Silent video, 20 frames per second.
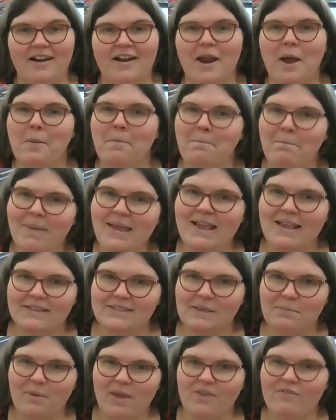Now,
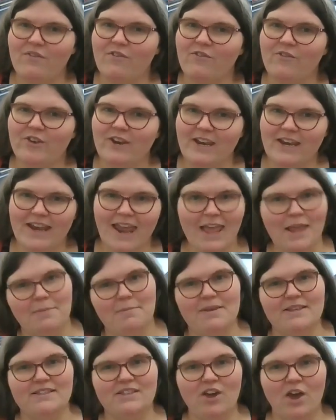Ming's a bit of a funny
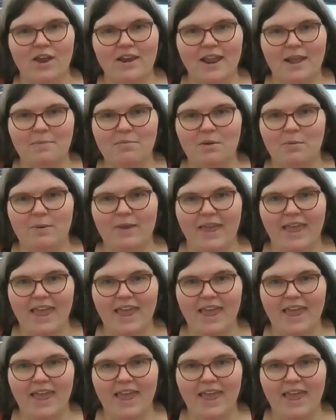name. It's not a name that we